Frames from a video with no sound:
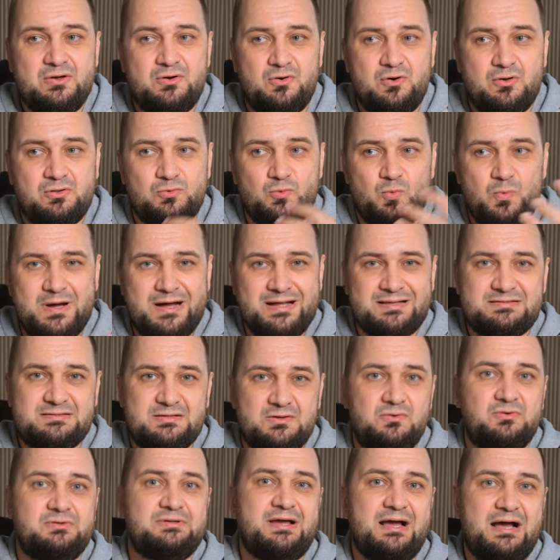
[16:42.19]
on what's
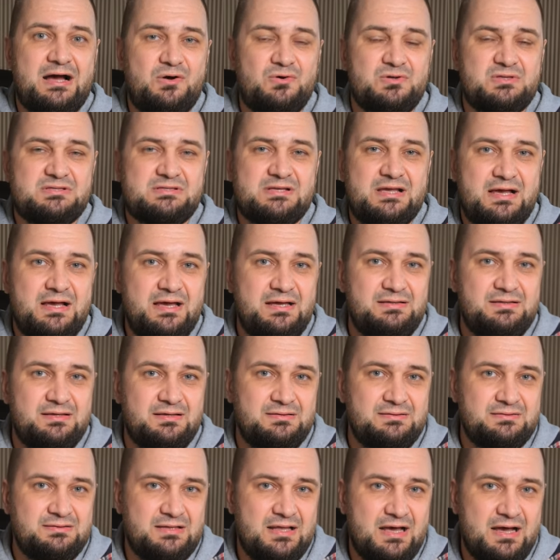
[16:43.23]
on the outside
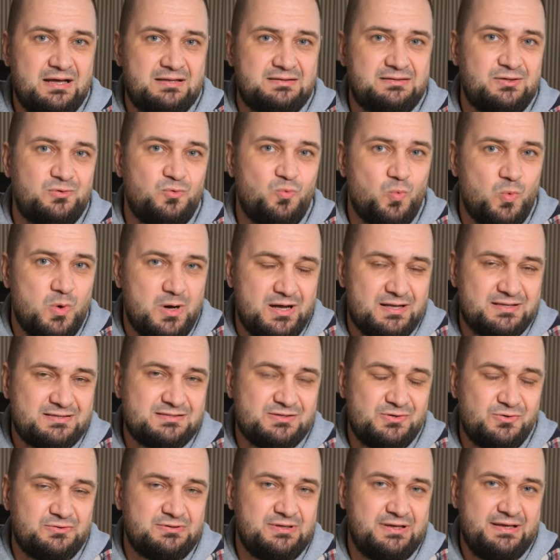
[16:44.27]
and not what's
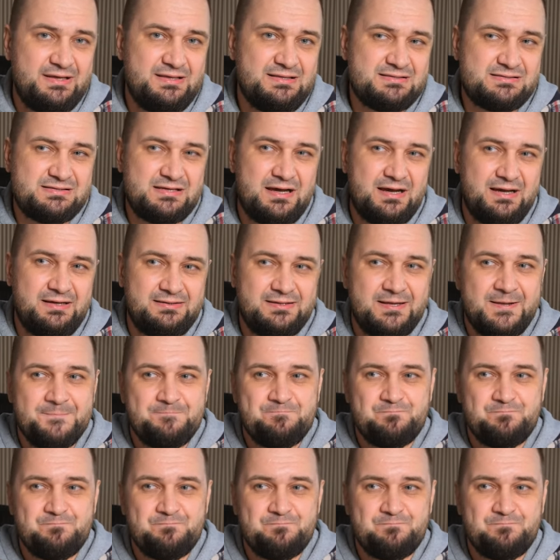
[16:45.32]
on the inside.